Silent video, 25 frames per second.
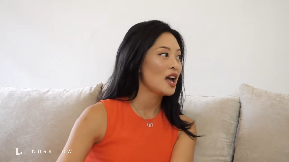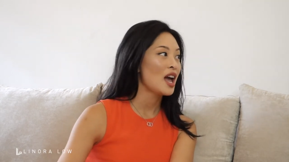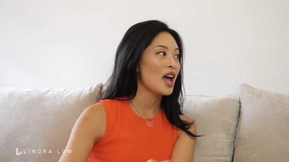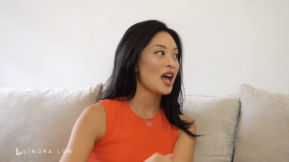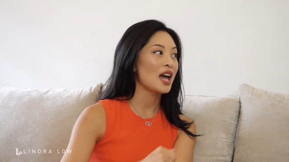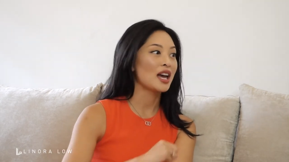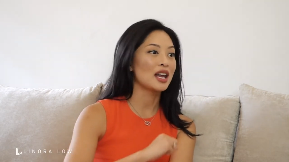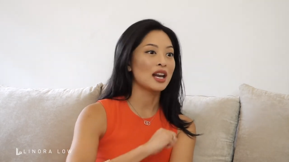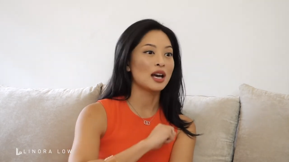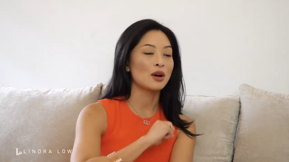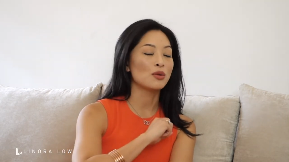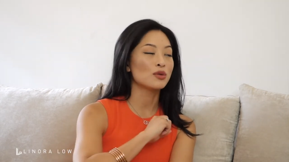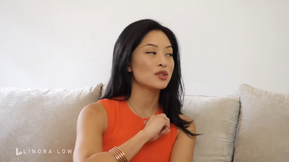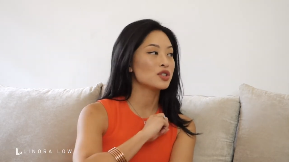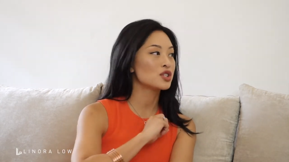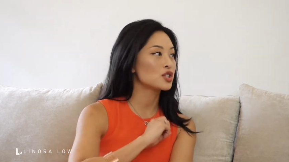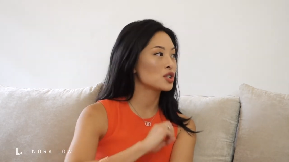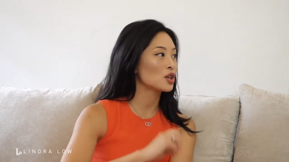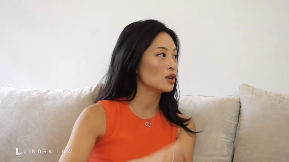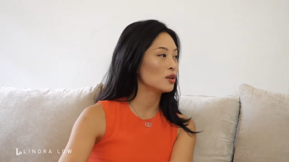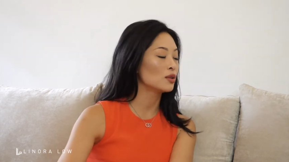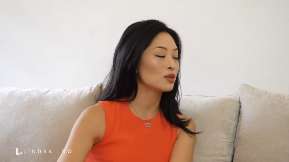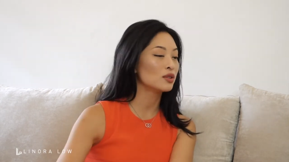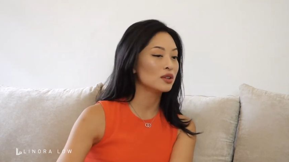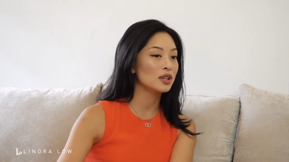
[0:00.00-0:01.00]
And I was
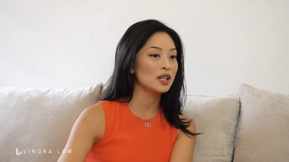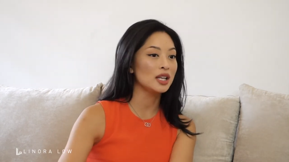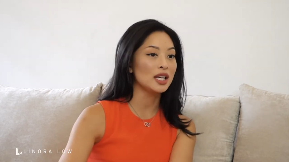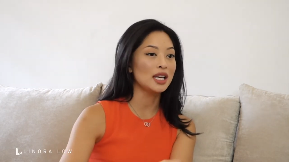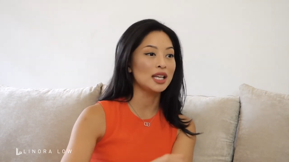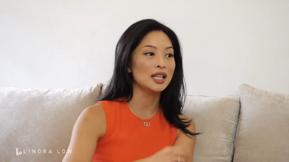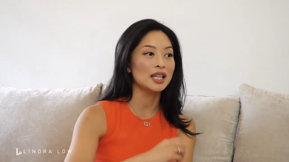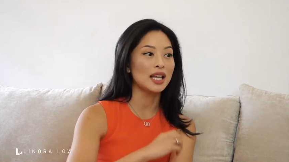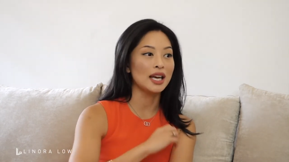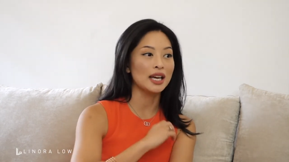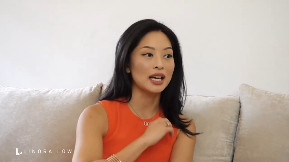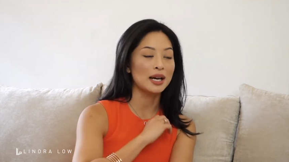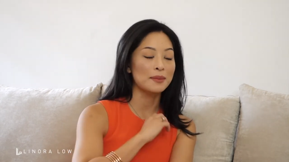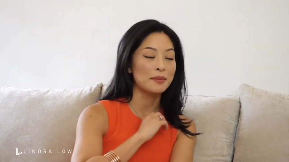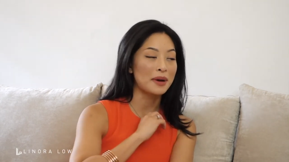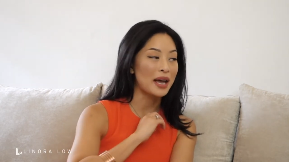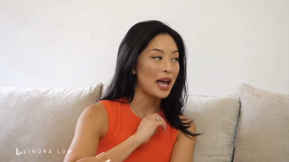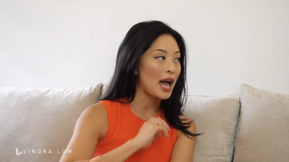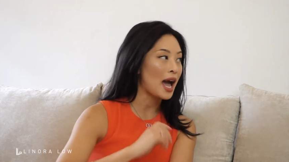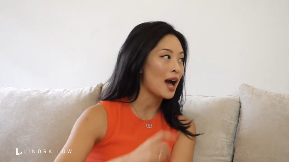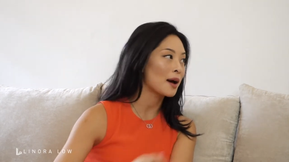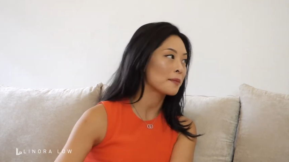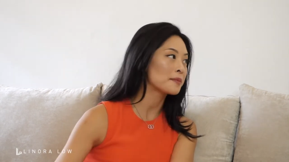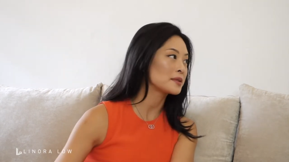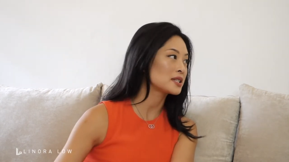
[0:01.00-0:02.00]
totally, like, my
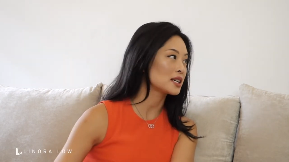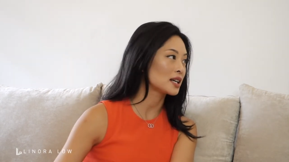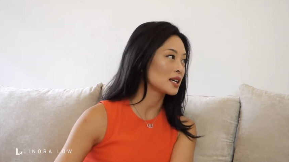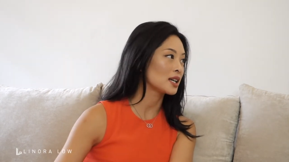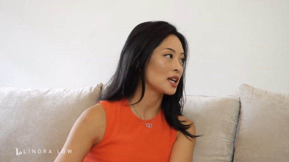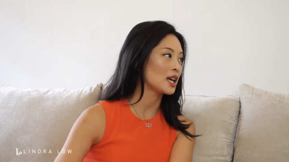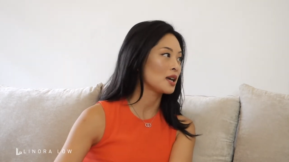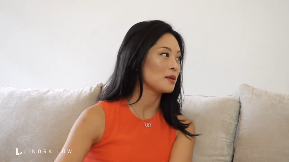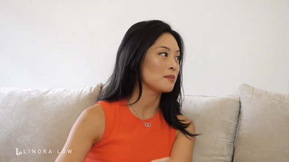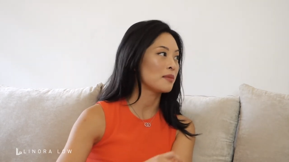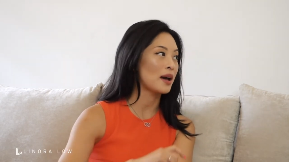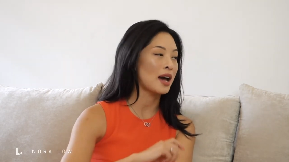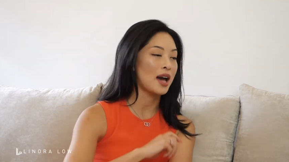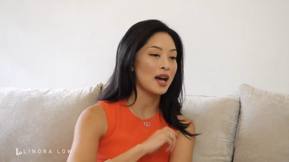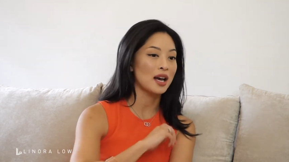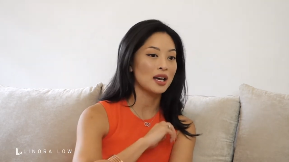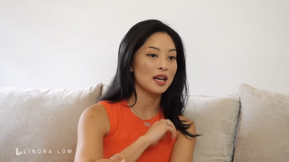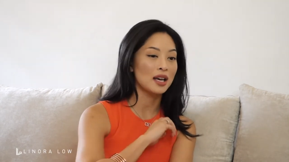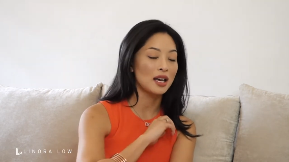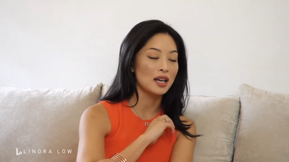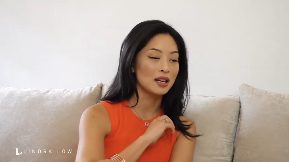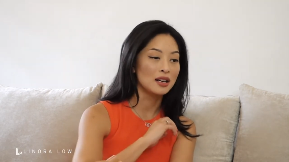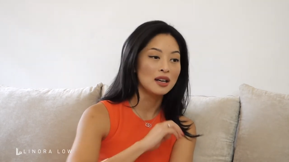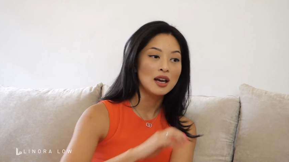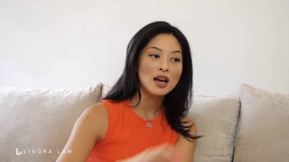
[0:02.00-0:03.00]
appetite came back,
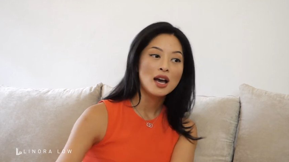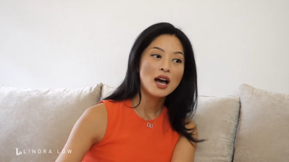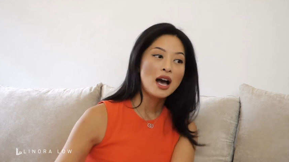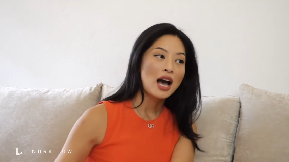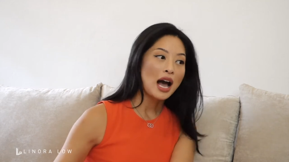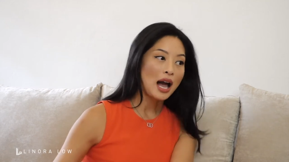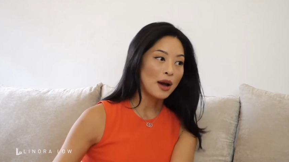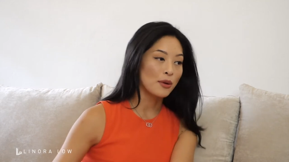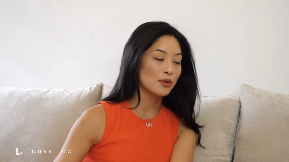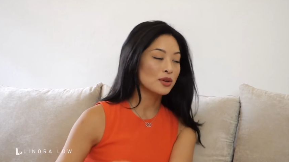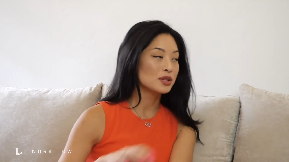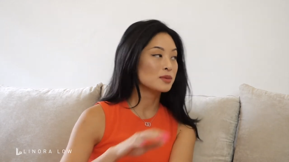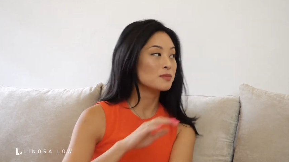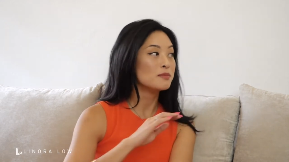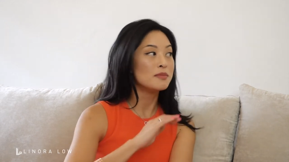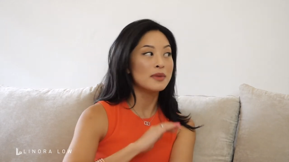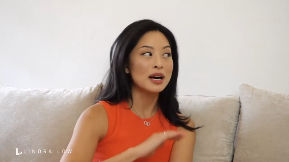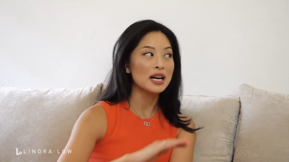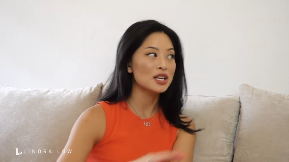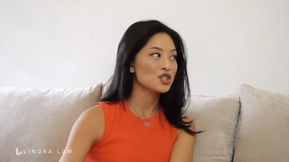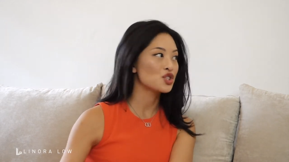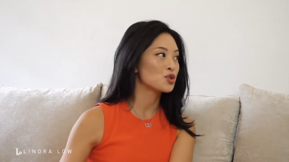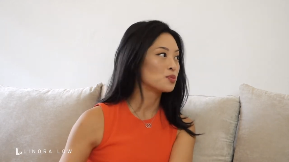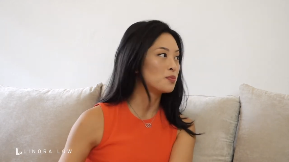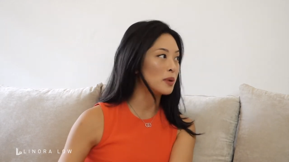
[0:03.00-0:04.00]
and I was
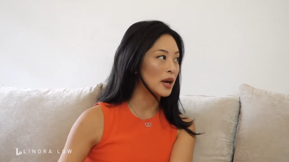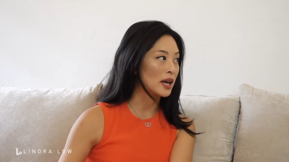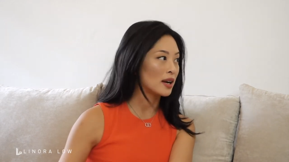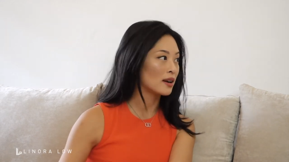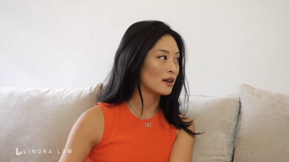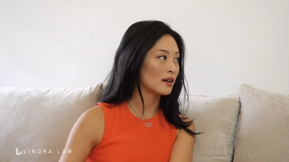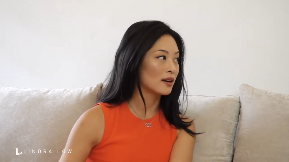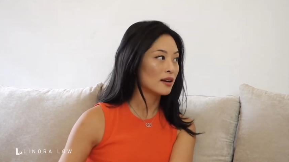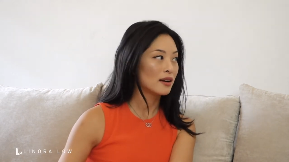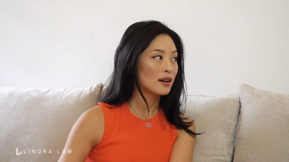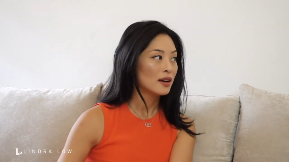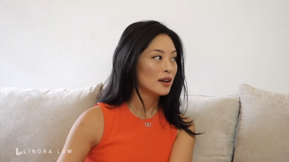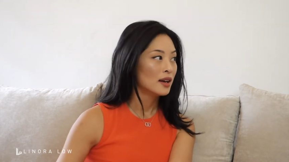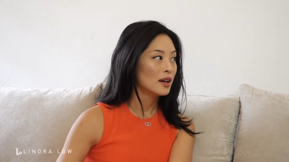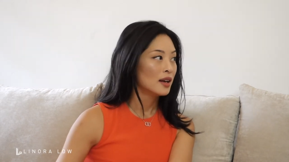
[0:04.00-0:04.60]
much better.